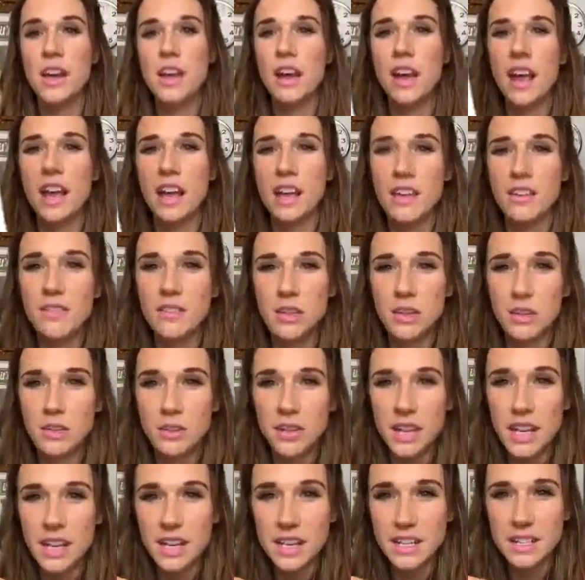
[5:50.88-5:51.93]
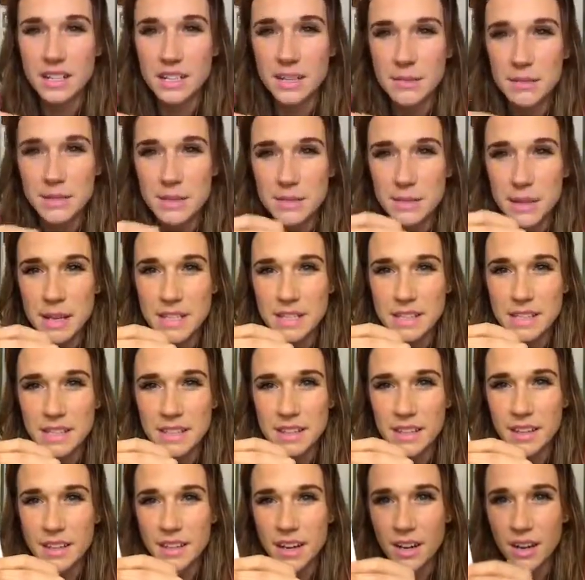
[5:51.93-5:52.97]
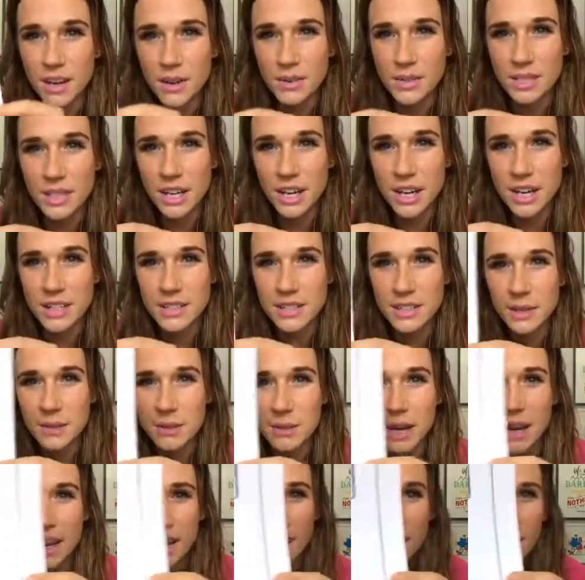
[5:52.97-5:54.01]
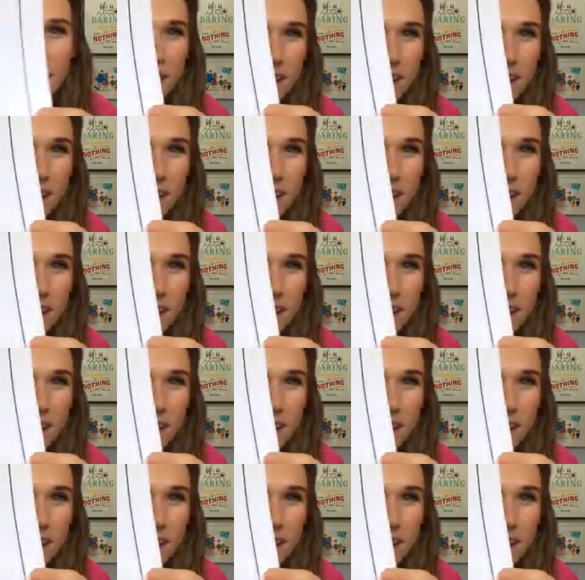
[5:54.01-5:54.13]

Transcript: I even created some spaces on there. Oh, sorry, it's so bright.